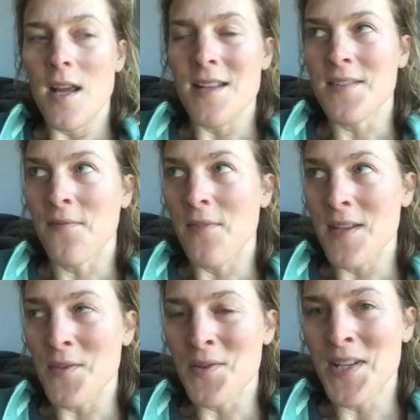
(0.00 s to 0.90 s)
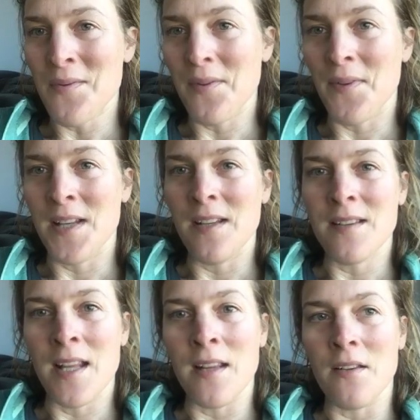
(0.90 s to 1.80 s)
it's also a funny
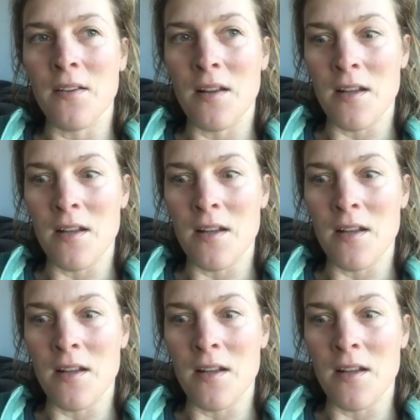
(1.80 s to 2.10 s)
thing,